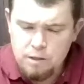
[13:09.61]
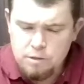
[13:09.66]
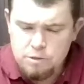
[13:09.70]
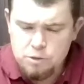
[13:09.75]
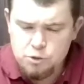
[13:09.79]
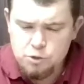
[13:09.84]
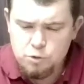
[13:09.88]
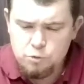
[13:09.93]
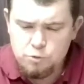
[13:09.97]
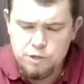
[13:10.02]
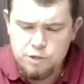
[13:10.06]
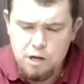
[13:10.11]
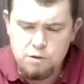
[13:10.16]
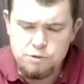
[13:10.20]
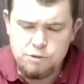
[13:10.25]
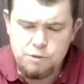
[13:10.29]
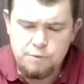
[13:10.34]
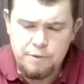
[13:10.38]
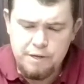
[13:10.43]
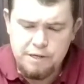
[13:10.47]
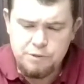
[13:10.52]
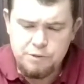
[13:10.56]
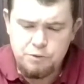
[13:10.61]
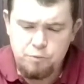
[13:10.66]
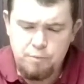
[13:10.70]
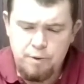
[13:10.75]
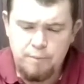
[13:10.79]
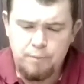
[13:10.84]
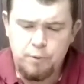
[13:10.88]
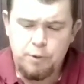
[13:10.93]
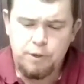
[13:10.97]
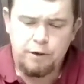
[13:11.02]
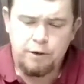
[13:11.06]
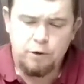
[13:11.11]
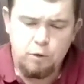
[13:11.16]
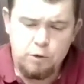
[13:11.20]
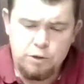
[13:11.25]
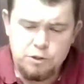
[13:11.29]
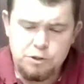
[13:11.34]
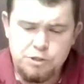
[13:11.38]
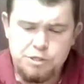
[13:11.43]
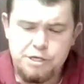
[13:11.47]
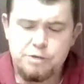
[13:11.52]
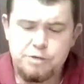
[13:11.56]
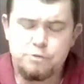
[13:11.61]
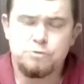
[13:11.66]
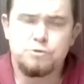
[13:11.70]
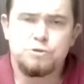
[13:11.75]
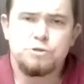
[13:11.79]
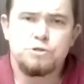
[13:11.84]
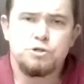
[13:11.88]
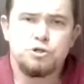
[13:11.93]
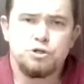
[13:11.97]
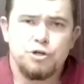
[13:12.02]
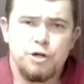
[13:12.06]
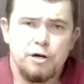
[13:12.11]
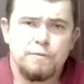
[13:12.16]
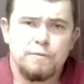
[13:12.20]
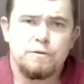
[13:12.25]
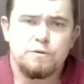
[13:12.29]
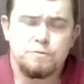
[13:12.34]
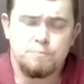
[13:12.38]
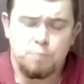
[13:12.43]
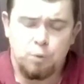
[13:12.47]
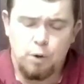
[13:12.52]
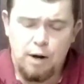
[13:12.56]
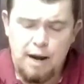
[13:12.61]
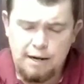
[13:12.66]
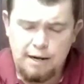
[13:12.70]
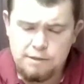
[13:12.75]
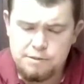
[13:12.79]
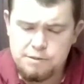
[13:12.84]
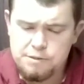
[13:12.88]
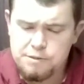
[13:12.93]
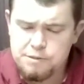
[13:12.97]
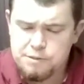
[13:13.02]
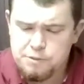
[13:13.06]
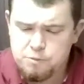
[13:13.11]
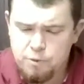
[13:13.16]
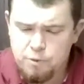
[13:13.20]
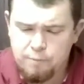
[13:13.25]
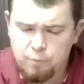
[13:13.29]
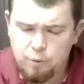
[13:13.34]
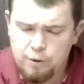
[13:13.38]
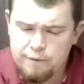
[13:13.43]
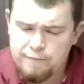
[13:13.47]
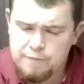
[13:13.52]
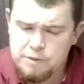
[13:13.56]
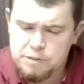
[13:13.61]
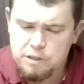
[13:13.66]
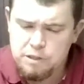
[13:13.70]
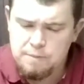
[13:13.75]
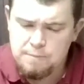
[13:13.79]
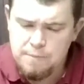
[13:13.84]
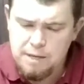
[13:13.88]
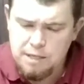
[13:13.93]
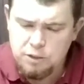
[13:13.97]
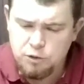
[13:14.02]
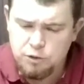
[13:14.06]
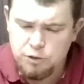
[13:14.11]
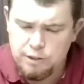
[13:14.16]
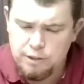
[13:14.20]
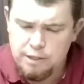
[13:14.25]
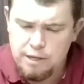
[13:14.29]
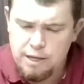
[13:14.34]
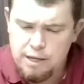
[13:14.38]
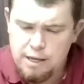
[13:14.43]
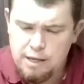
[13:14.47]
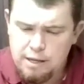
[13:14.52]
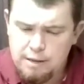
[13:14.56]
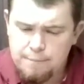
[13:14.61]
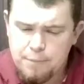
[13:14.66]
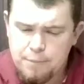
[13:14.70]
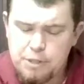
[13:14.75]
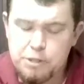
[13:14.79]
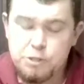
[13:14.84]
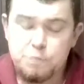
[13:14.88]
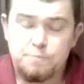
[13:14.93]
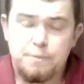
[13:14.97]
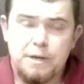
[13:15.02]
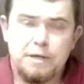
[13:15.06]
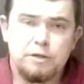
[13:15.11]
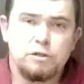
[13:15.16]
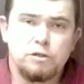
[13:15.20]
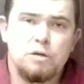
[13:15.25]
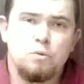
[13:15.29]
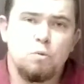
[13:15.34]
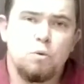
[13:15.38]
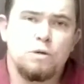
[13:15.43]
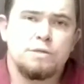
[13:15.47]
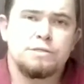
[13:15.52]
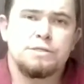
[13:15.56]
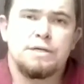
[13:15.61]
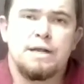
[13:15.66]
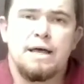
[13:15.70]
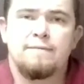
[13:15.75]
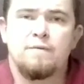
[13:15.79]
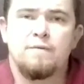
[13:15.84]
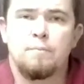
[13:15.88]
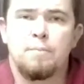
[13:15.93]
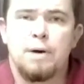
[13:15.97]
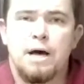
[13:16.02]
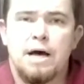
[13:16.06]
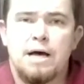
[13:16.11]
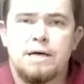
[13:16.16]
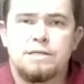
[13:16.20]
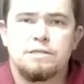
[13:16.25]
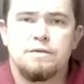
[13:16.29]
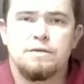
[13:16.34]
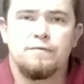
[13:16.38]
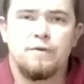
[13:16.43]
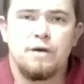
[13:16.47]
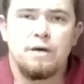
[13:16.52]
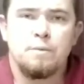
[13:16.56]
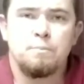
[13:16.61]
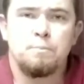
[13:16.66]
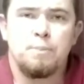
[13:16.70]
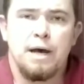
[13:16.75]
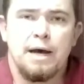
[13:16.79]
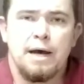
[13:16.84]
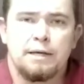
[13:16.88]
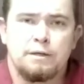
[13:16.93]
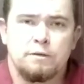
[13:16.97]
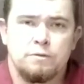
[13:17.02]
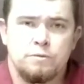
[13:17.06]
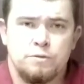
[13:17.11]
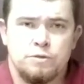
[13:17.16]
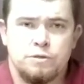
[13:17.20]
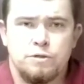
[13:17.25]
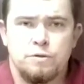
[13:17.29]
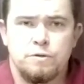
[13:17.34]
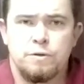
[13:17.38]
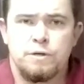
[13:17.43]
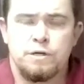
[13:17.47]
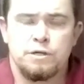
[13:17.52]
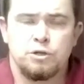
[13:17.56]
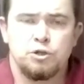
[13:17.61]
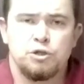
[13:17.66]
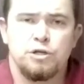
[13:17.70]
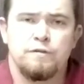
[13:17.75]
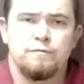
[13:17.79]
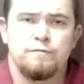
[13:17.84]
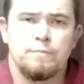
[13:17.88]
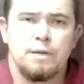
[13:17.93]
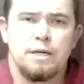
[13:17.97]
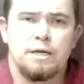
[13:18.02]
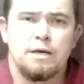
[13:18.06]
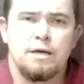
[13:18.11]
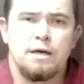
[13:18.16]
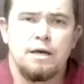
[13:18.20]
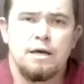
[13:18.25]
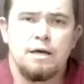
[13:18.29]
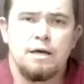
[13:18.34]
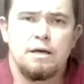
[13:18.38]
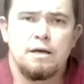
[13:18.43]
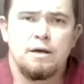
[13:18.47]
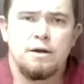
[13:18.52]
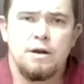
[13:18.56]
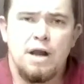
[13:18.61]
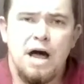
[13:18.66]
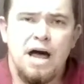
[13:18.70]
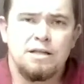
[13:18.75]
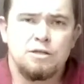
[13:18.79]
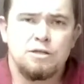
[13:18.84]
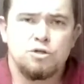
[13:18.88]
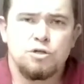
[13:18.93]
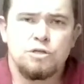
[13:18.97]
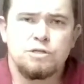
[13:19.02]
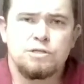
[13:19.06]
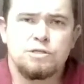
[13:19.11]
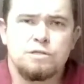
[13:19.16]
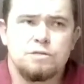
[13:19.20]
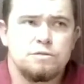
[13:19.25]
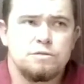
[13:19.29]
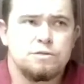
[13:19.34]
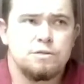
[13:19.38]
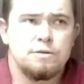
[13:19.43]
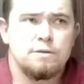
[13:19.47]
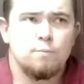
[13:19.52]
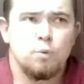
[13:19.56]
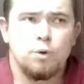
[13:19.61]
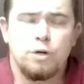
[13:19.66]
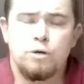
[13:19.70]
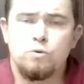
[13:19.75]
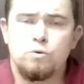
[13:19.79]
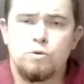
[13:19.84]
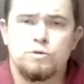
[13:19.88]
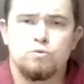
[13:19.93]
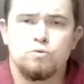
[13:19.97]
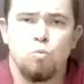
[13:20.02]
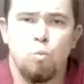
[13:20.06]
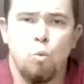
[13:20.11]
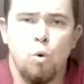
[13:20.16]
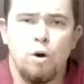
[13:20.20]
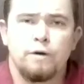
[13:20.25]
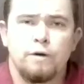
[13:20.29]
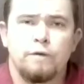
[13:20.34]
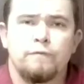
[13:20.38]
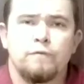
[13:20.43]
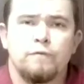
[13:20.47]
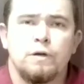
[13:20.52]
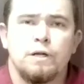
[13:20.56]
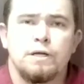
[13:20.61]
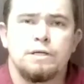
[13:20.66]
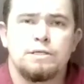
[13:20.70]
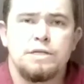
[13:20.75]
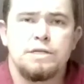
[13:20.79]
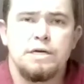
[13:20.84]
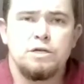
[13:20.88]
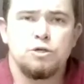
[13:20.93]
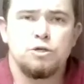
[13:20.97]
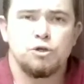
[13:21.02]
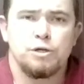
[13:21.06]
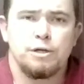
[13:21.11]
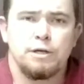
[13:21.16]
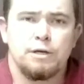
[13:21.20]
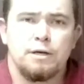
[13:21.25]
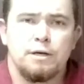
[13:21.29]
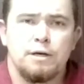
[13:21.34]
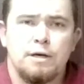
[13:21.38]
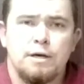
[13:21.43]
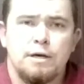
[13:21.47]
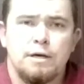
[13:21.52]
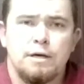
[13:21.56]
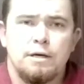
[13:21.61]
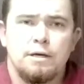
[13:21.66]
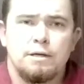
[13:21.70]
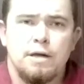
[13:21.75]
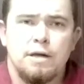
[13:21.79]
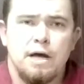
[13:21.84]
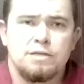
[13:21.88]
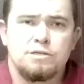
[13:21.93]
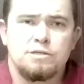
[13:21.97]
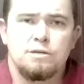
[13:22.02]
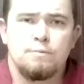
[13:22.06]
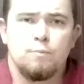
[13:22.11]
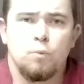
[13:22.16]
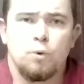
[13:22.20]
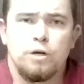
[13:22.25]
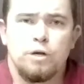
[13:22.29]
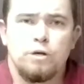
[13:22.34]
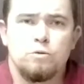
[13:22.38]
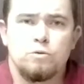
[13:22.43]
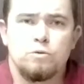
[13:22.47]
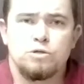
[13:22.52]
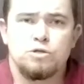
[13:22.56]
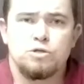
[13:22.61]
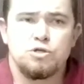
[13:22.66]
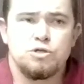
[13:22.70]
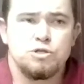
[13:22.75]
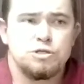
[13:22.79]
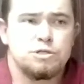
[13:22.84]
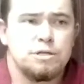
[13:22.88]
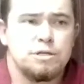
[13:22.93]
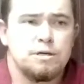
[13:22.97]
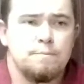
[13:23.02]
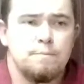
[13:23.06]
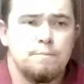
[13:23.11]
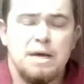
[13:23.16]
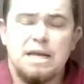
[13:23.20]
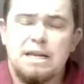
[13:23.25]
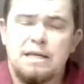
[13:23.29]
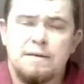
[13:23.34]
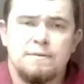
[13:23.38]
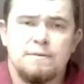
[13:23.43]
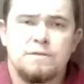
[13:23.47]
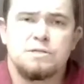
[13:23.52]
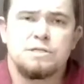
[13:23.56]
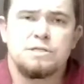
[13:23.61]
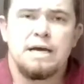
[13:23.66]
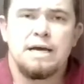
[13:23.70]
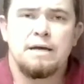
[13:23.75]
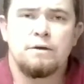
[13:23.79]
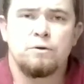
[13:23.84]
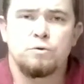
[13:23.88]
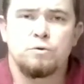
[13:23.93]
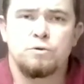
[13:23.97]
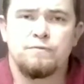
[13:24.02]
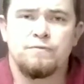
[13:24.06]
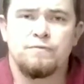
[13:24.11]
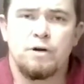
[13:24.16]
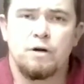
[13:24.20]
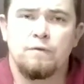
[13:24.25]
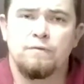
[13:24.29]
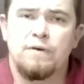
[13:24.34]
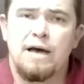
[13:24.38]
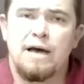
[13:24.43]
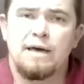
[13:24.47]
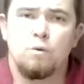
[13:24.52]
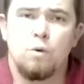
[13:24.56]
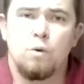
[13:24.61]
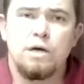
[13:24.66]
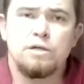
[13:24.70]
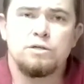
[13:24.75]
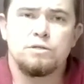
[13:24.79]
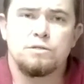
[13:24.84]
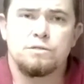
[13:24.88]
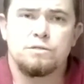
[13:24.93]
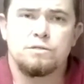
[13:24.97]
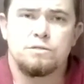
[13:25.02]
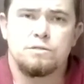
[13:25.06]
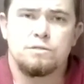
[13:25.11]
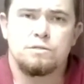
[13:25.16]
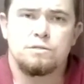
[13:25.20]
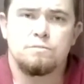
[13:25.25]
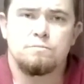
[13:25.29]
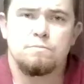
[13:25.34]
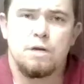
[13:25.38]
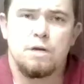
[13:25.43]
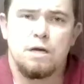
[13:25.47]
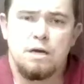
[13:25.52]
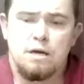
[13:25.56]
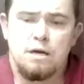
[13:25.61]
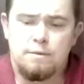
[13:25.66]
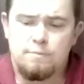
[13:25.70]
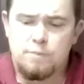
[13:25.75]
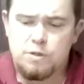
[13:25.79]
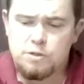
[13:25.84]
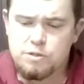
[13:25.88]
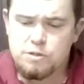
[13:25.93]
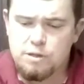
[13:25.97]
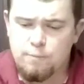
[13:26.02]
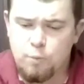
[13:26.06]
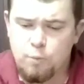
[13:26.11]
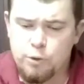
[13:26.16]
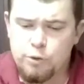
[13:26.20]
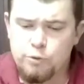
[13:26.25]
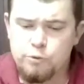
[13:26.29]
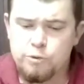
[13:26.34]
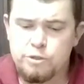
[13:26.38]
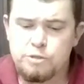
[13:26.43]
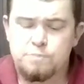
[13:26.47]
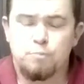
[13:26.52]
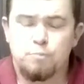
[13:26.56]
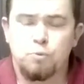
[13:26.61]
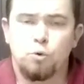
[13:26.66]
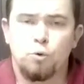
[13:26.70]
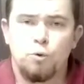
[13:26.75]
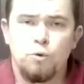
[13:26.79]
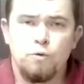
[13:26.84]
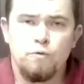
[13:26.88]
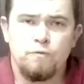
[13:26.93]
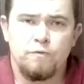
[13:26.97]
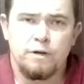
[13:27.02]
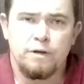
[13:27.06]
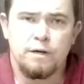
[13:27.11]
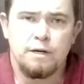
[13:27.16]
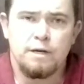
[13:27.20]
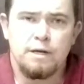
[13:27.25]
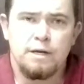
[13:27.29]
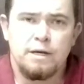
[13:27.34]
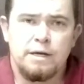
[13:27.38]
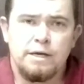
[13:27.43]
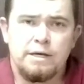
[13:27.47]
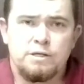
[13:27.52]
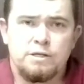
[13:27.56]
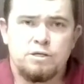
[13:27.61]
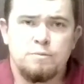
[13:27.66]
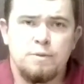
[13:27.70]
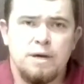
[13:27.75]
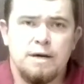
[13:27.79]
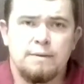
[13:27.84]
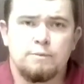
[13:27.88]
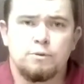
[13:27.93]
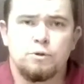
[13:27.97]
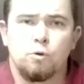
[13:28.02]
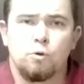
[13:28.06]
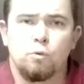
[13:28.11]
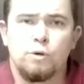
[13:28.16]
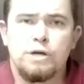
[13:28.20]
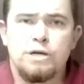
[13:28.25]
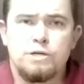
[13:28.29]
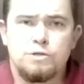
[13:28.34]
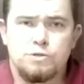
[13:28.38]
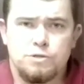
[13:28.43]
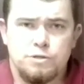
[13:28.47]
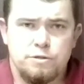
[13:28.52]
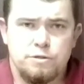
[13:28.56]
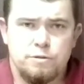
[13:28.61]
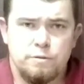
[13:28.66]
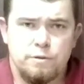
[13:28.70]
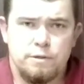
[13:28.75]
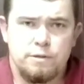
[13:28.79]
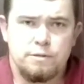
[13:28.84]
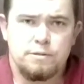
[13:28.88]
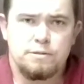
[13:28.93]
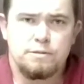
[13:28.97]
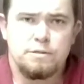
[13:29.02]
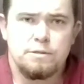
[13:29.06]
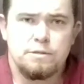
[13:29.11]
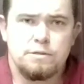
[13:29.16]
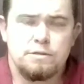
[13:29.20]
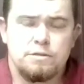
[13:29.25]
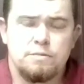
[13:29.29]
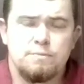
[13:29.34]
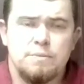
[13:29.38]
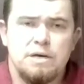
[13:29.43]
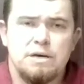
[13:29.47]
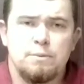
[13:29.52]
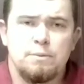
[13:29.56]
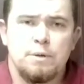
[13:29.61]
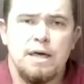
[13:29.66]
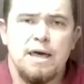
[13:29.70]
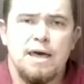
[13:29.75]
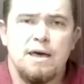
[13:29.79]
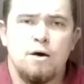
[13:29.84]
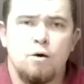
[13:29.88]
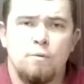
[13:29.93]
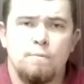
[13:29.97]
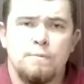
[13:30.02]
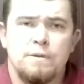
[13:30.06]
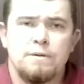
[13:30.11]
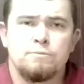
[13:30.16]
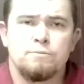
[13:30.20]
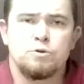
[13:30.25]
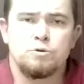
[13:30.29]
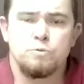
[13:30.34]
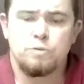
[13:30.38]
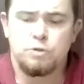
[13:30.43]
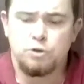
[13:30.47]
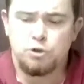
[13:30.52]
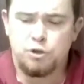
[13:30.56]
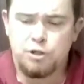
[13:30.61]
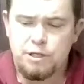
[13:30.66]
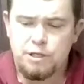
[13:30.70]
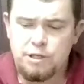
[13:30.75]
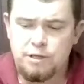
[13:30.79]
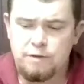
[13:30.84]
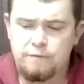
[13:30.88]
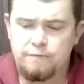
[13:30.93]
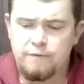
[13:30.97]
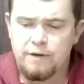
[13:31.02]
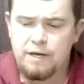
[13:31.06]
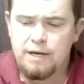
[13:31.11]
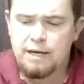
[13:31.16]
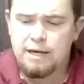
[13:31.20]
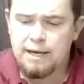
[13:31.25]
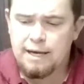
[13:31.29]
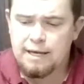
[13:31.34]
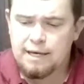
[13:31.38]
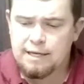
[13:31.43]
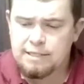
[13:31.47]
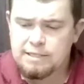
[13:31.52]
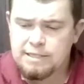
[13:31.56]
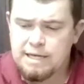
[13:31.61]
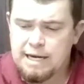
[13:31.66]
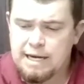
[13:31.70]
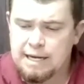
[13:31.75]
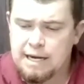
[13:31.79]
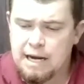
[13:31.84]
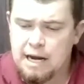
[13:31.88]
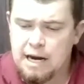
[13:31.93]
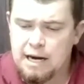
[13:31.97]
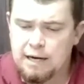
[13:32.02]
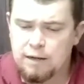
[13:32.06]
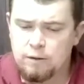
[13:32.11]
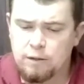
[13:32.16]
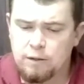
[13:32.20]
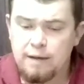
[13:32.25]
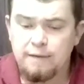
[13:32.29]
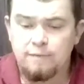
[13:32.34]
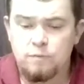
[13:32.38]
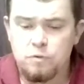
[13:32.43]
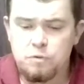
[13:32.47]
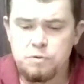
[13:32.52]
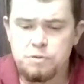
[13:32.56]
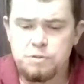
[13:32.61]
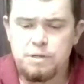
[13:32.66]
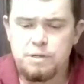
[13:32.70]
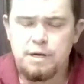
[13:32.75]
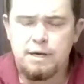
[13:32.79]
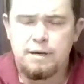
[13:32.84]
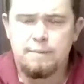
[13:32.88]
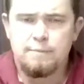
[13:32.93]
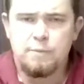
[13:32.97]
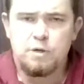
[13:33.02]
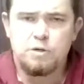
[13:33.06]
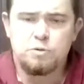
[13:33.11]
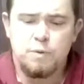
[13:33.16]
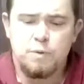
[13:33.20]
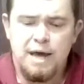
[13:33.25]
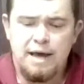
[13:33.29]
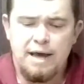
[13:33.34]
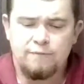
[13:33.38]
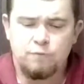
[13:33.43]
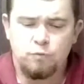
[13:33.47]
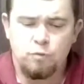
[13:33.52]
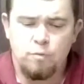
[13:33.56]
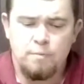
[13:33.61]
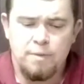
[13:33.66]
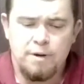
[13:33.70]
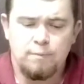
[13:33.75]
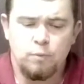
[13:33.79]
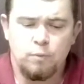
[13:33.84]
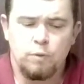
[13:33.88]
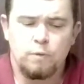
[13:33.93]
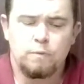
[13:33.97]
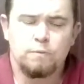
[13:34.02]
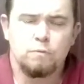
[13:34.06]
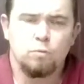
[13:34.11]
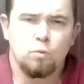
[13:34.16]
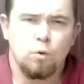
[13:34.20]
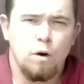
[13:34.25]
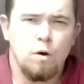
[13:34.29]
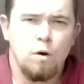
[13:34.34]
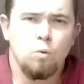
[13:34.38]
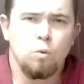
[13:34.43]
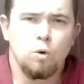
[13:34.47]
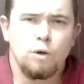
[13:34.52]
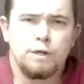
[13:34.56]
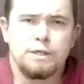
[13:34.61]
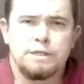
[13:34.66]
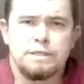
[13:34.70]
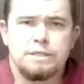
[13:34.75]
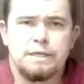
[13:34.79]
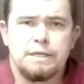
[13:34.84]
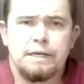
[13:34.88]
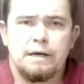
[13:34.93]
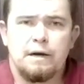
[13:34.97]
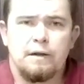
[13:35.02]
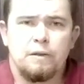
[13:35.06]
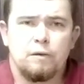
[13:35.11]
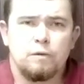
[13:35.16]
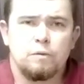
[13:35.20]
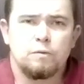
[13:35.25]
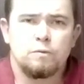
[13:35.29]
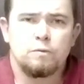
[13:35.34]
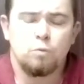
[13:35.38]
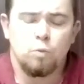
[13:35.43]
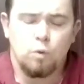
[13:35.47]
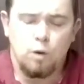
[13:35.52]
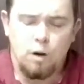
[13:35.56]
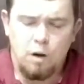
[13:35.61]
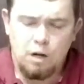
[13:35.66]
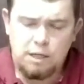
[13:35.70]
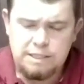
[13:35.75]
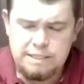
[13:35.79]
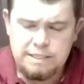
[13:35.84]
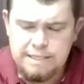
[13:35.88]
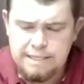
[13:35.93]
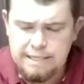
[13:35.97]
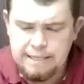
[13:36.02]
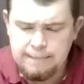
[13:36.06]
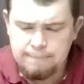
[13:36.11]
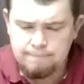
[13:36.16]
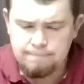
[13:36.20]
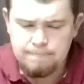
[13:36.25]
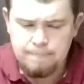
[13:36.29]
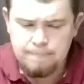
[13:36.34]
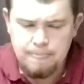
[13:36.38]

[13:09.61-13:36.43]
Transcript: Schools also need to remember to encourage teachers to share those practices, as we previously mentioned, but especially ones that have a positive impact on student achievement. Not just someone who is wonderful at teaching, not someone who is just meeting the standards of their evaluation system, but someone who is proven to be able to reach students, to be able to help them to achieve and attain higher levels. Because we have to remember, we're all working together. We're all a team.